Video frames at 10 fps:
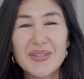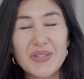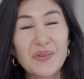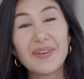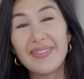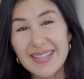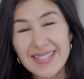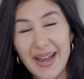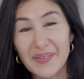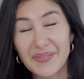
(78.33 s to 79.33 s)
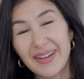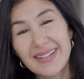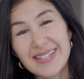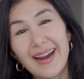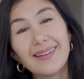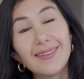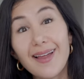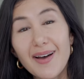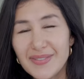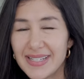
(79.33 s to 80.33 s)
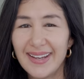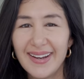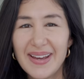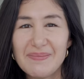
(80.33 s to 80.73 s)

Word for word: So for this outfit, I loved it